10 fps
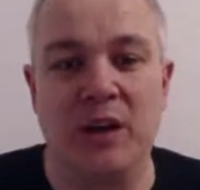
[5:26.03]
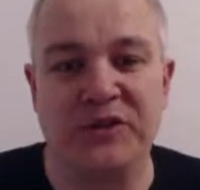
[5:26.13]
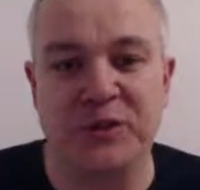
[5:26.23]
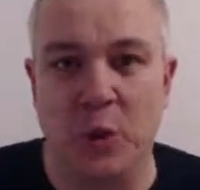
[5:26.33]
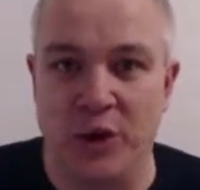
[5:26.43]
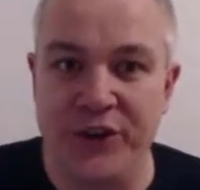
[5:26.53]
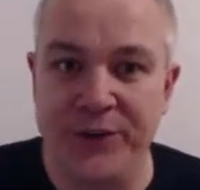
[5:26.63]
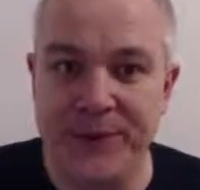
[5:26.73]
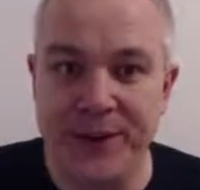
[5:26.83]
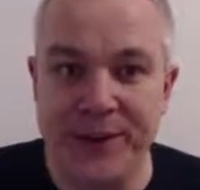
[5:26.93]
at our squad,
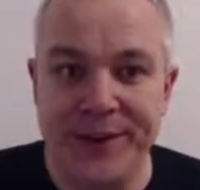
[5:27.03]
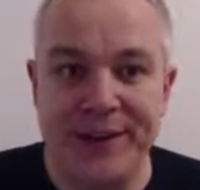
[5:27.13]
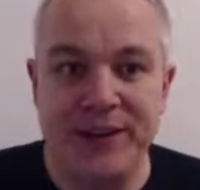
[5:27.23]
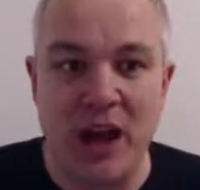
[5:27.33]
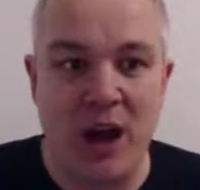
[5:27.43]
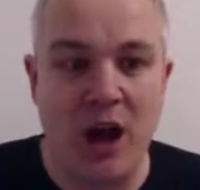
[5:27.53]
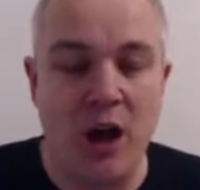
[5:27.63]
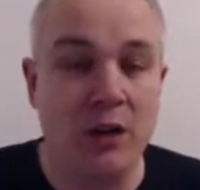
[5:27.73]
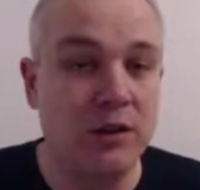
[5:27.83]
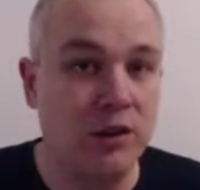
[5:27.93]
there
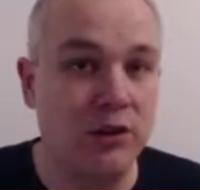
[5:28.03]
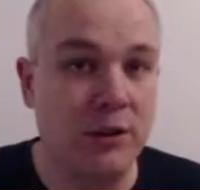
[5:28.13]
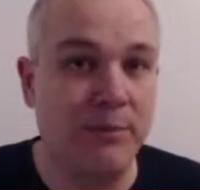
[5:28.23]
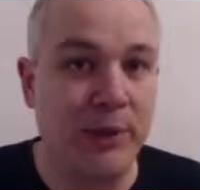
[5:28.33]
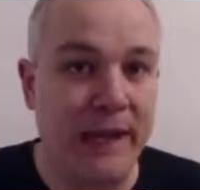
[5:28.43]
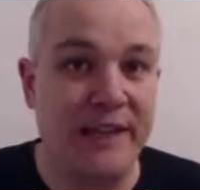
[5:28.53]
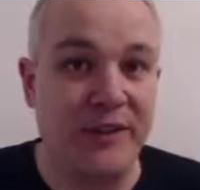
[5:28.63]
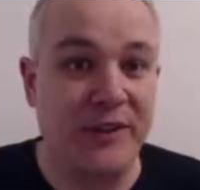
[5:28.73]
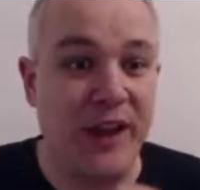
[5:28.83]
are good players.